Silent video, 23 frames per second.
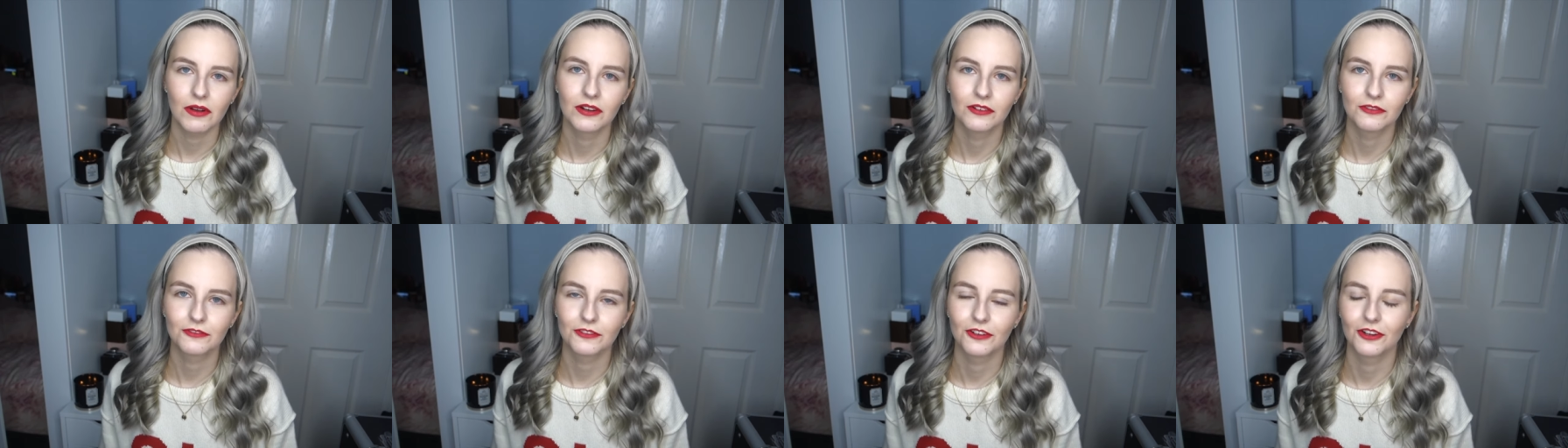
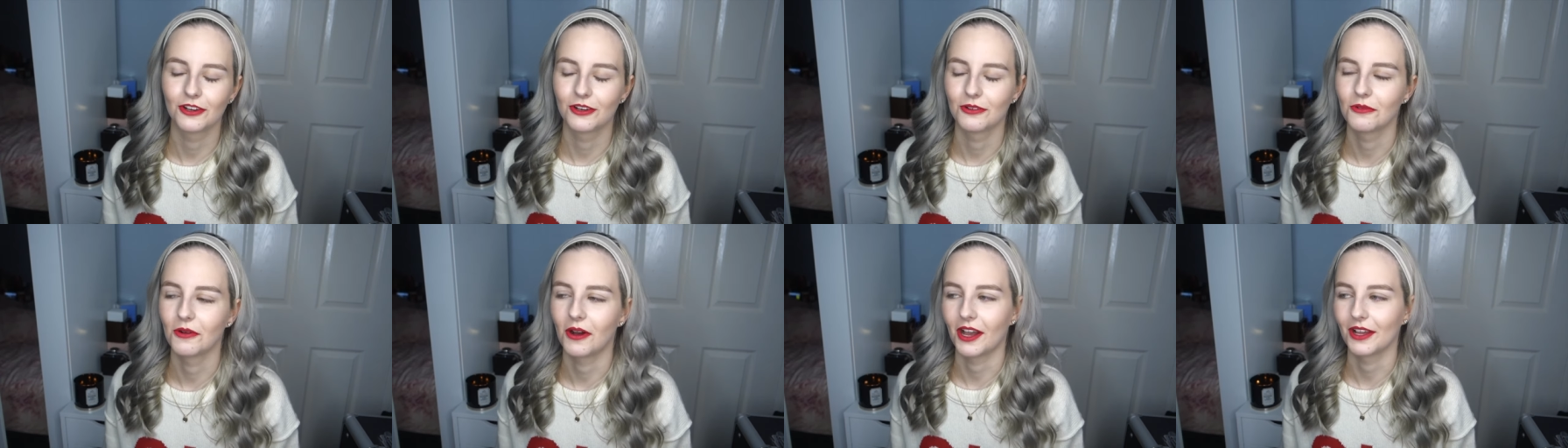one
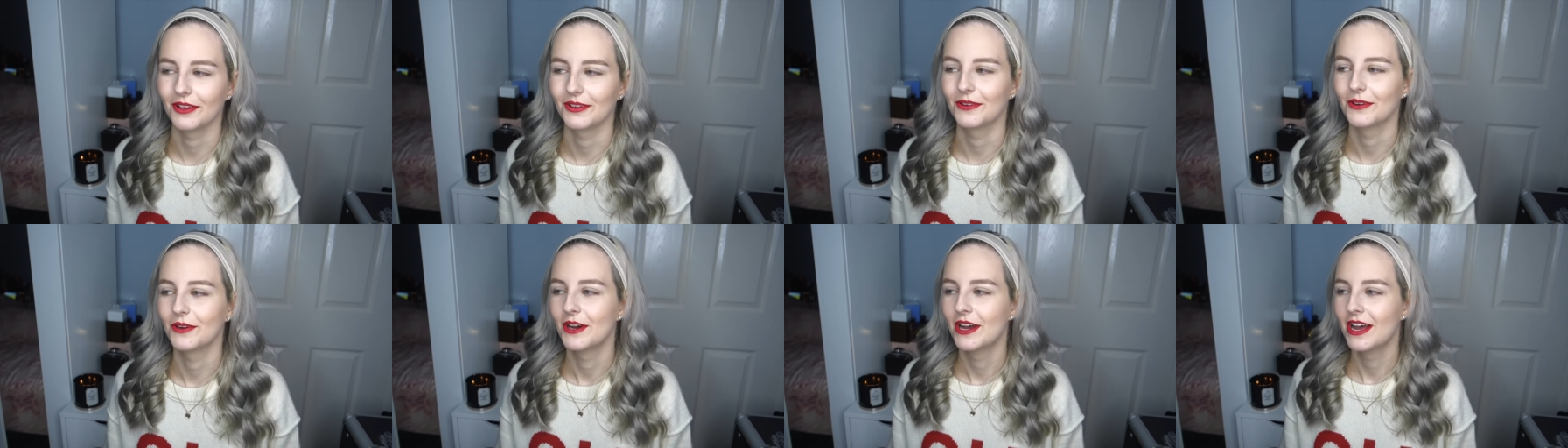for a
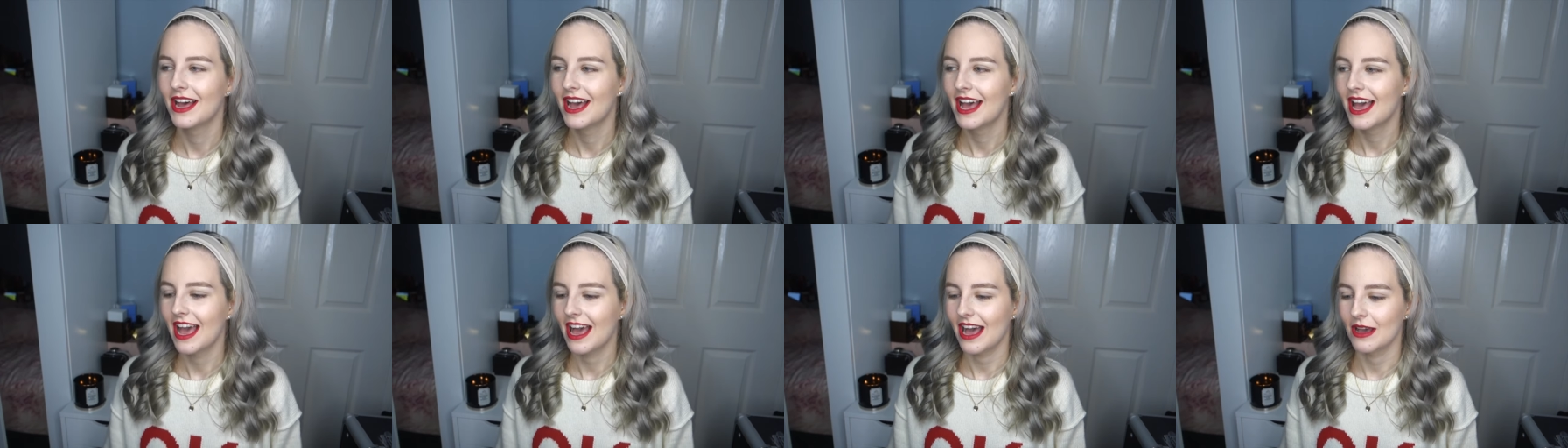while.
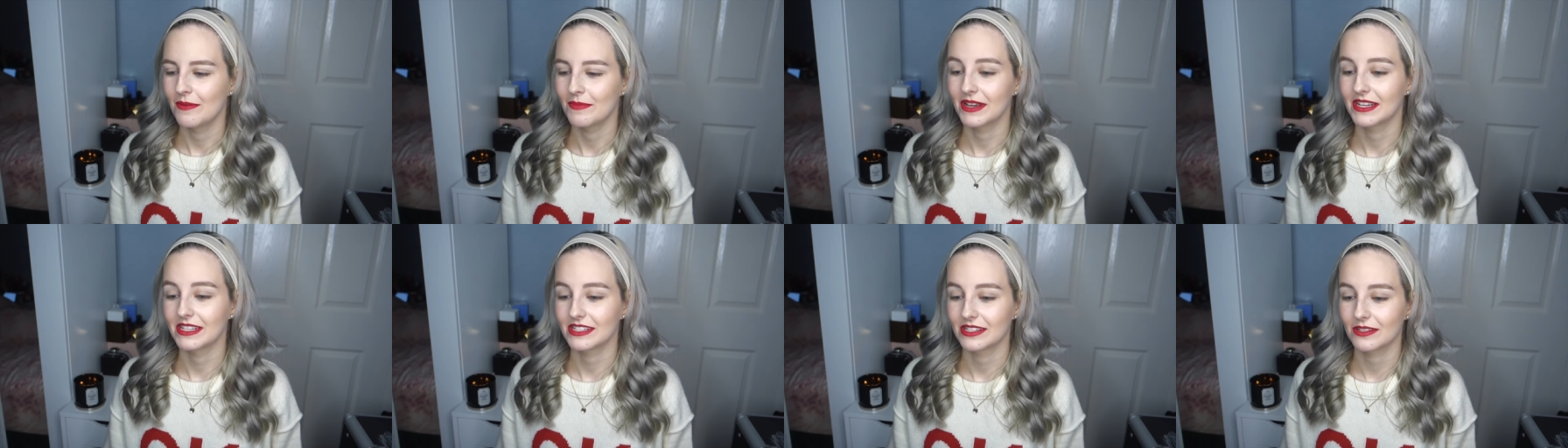
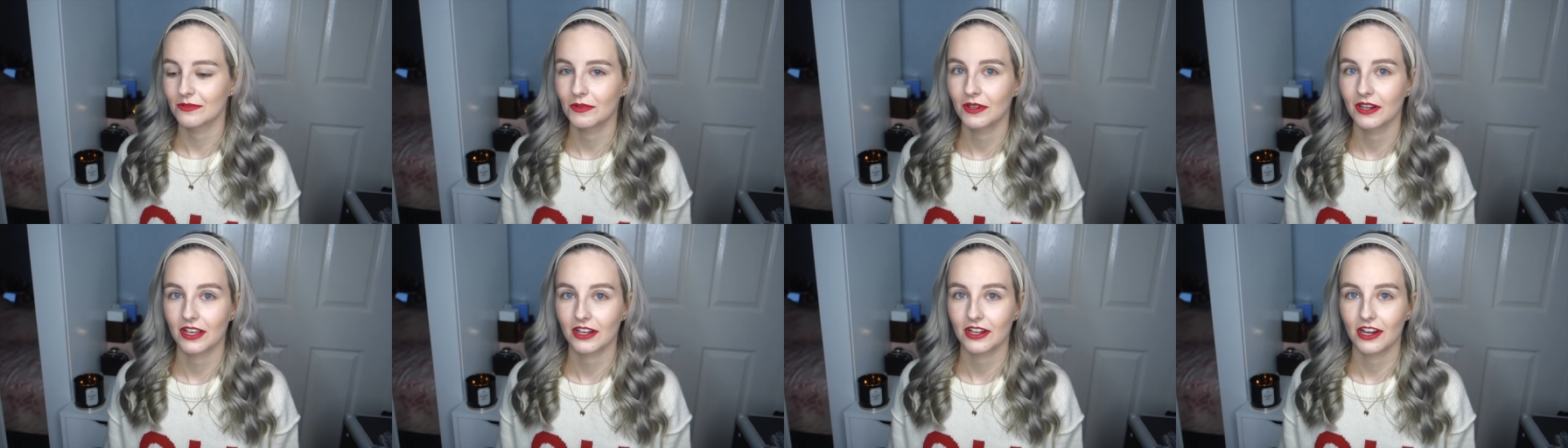Um, as the
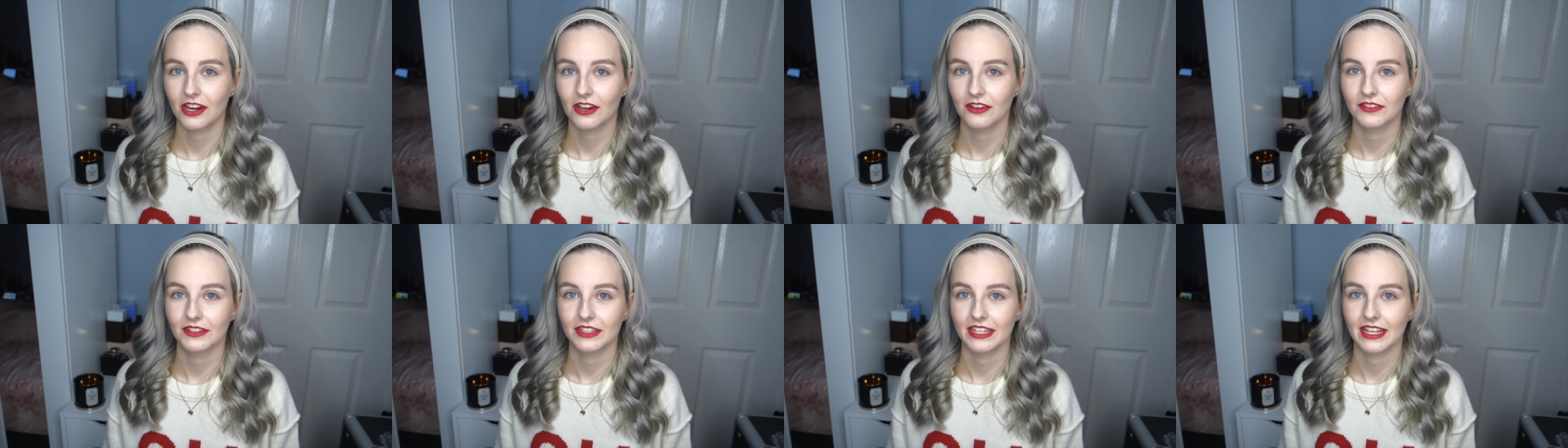one I
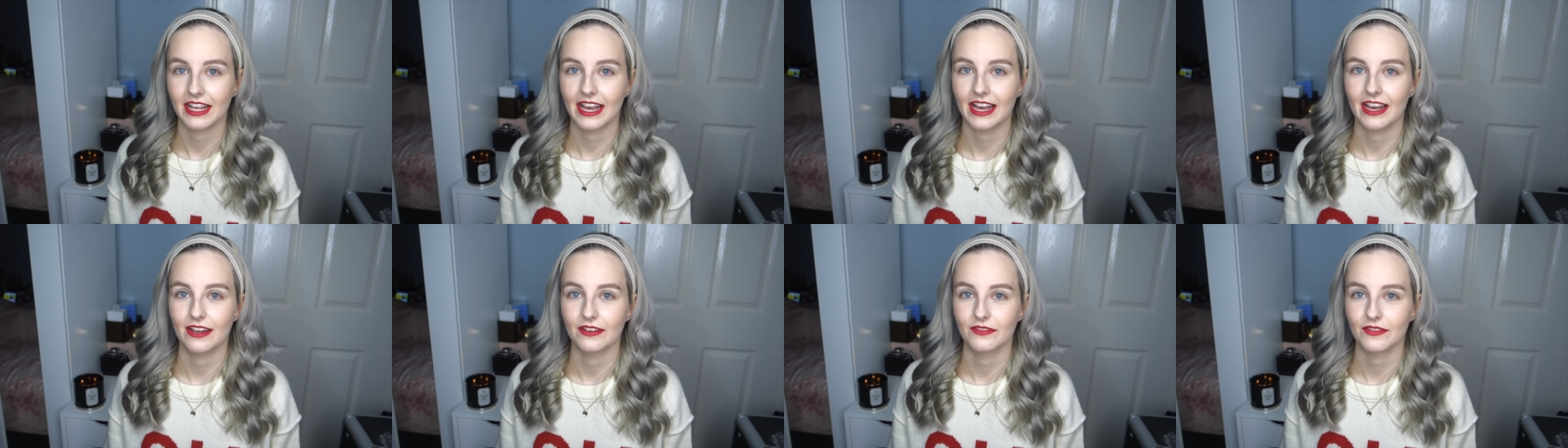currently
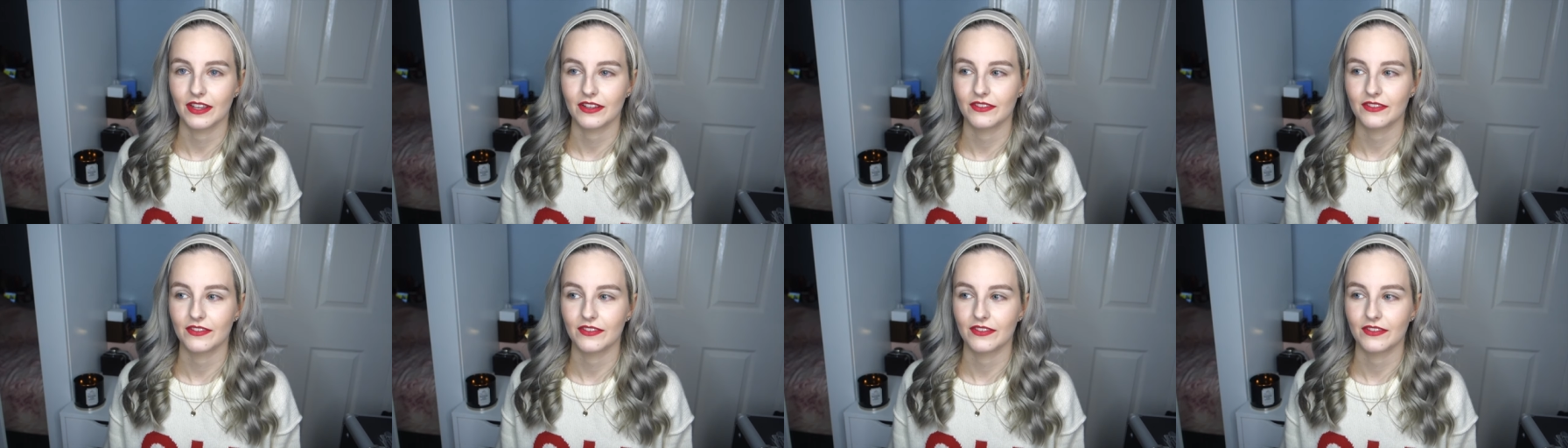have,